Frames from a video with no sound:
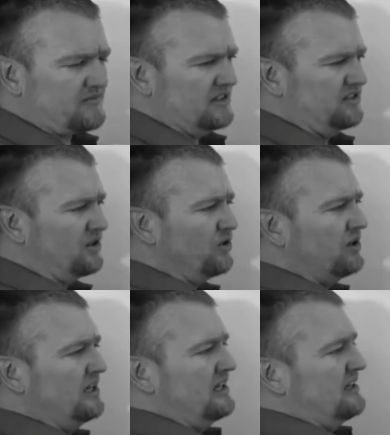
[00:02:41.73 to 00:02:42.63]
So
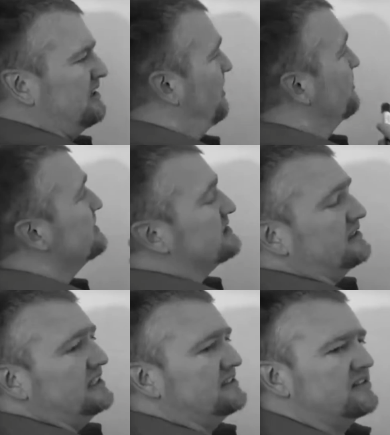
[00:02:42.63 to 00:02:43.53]
all these
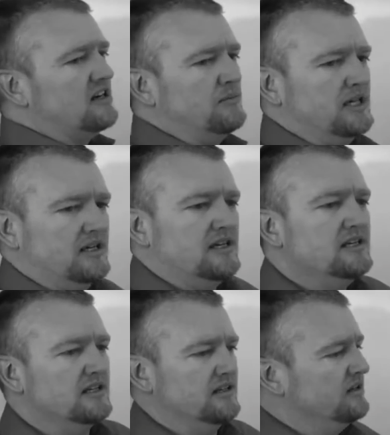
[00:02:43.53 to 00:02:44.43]
leads coming
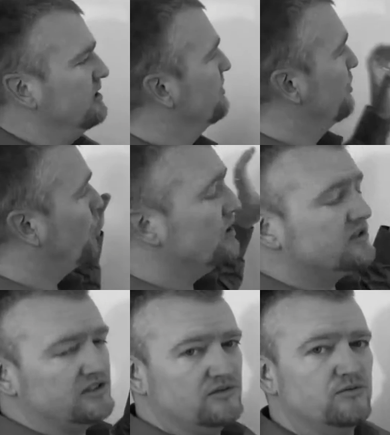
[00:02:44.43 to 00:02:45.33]
in, the
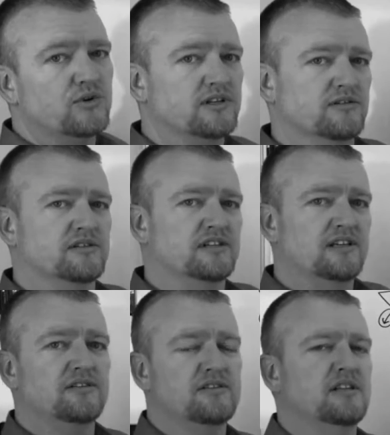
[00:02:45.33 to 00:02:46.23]
ones you want your
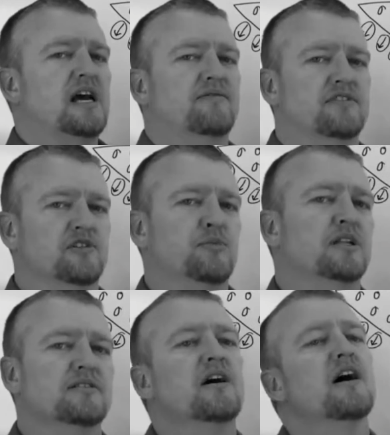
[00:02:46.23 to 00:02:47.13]
sales staff to
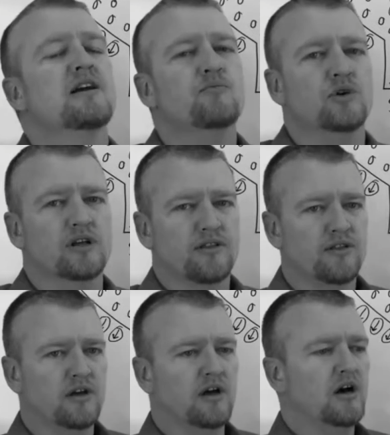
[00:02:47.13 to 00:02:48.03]
spend time with
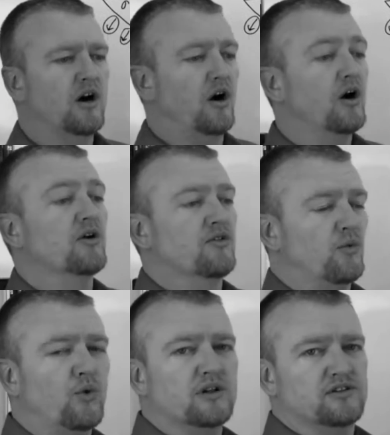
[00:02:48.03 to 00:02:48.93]
are the
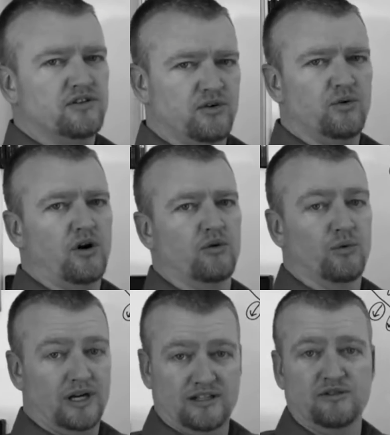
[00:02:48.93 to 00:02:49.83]
ones who are
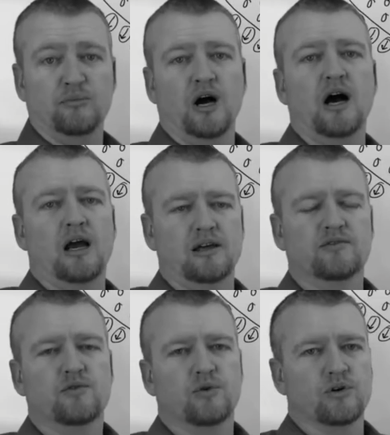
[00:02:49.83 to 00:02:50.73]
ready to buy,
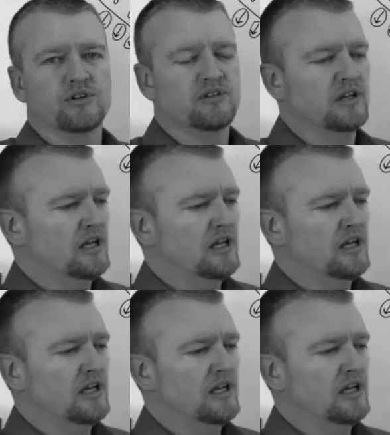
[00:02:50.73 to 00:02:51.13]
of course.